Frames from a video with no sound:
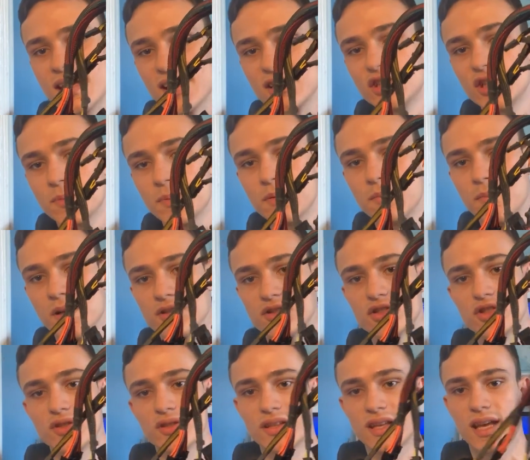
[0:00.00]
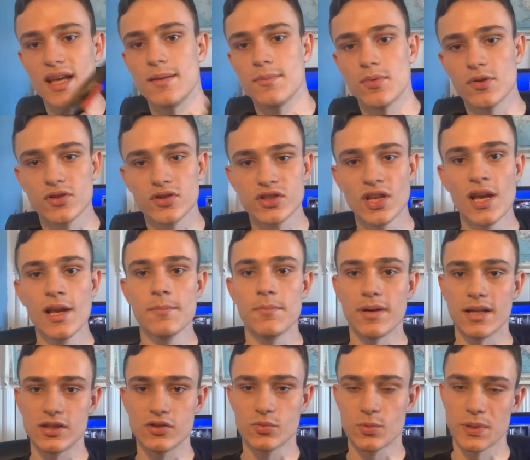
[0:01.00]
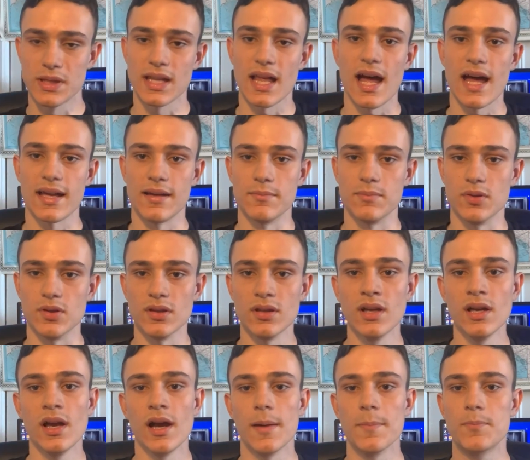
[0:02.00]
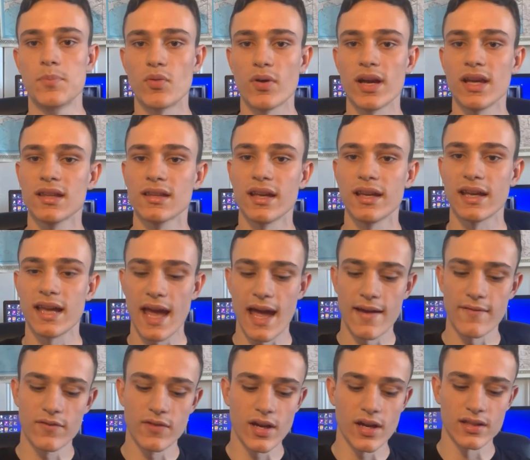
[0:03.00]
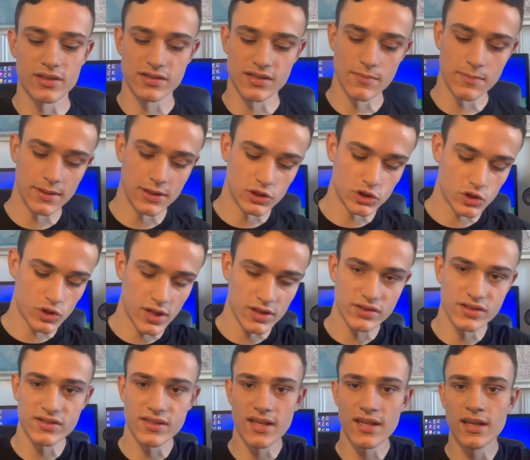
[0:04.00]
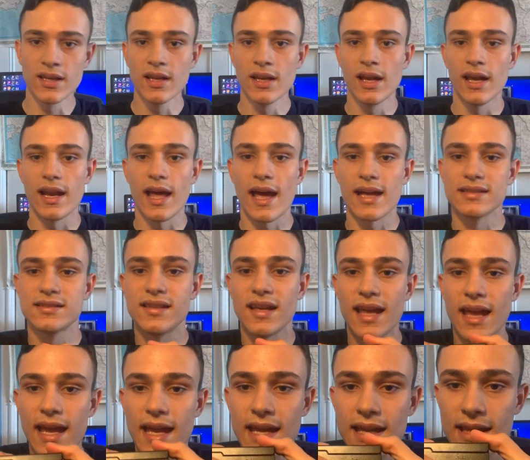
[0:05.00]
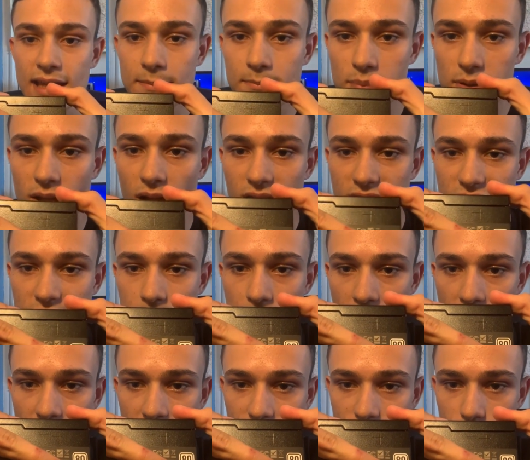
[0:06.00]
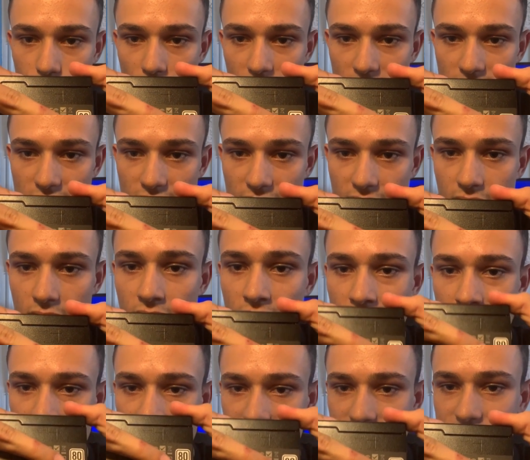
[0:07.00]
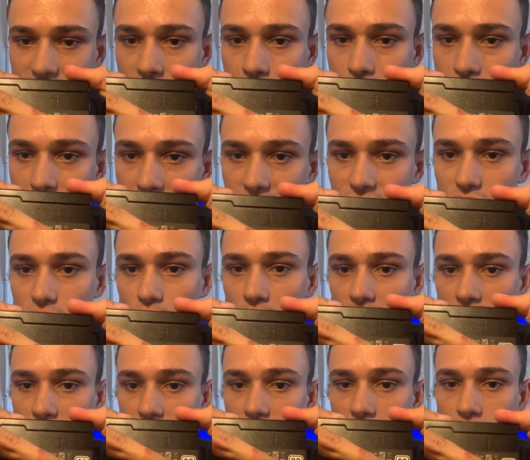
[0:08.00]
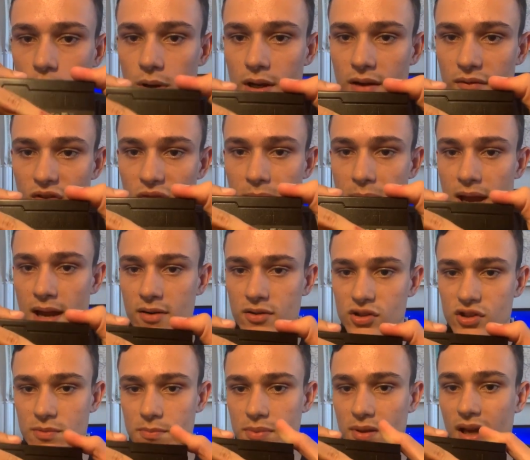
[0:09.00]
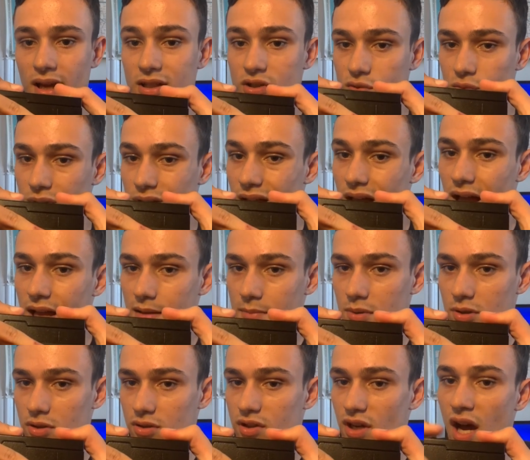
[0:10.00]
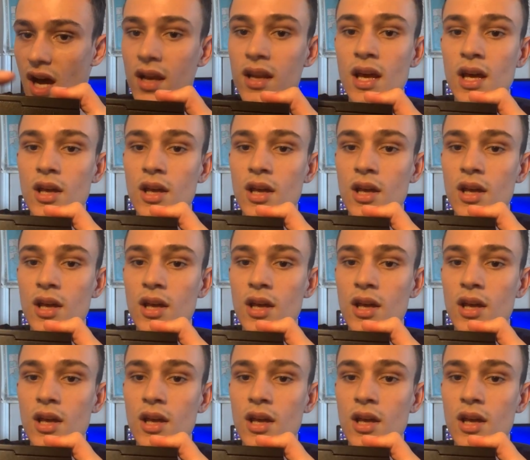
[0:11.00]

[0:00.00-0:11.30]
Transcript: ketchup and mustard cables, but it's reliable. A brand like E V G A is to be trusted. It has the eighty plus badge right there. That's the best way of knowing if a power supply is reliable or not.